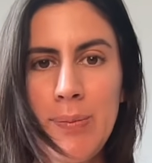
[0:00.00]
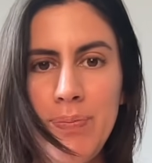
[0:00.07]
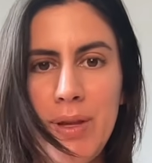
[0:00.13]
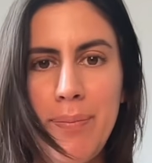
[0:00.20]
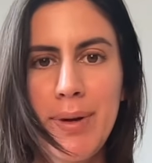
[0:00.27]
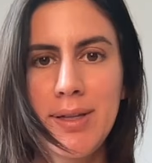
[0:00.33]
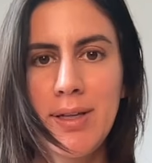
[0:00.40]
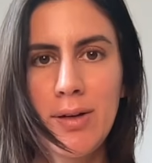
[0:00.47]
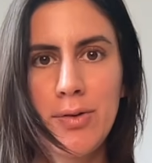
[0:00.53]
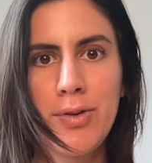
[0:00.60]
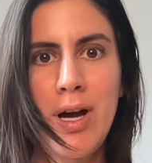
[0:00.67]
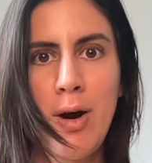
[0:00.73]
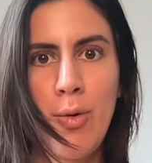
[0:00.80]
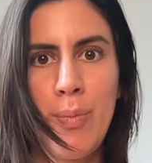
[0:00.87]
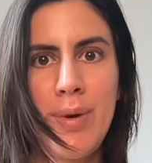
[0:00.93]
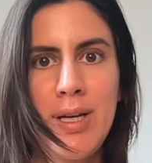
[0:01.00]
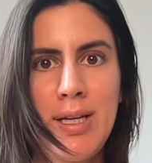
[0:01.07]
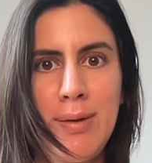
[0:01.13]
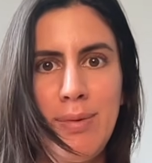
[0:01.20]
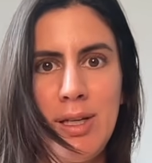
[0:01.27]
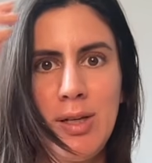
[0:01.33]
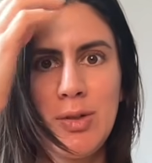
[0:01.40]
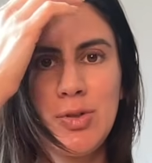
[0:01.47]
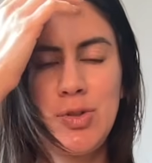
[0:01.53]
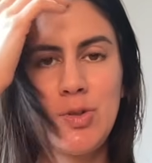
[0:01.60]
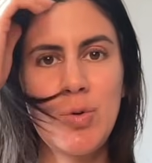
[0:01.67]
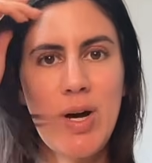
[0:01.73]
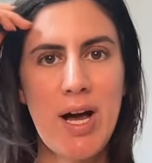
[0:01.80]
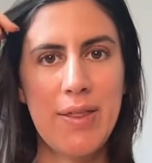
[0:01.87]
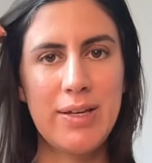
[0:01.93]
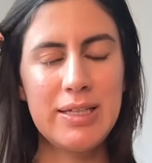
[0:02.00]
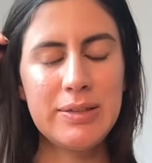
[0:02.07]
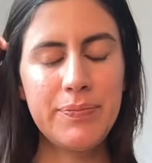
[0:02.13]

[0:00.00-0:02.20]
depending on how many videos you added.